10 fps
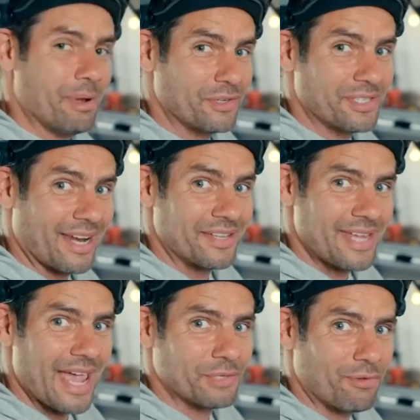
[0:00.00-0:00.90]
But I've just had
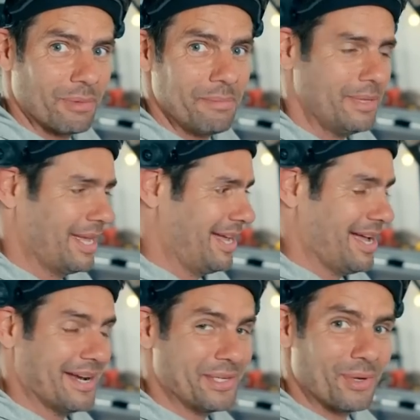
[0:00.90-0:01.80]
a text from him,
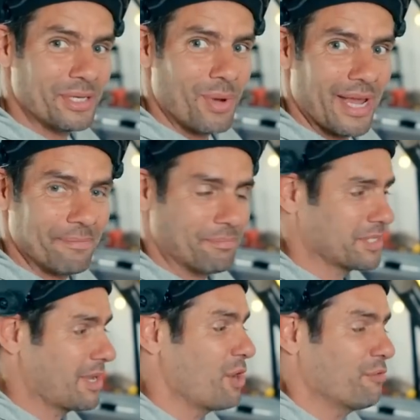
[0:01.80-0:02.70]
and he's on his way,
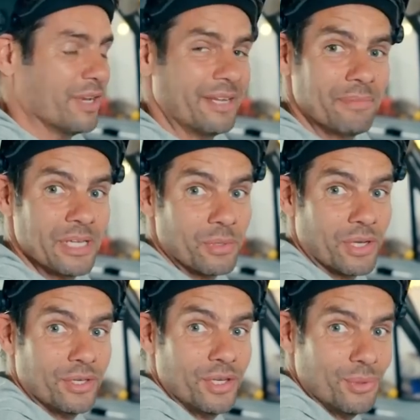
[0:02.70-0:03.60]
so hopefully
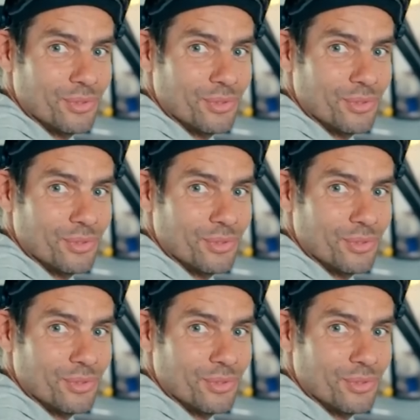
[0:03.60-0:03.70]
it's with good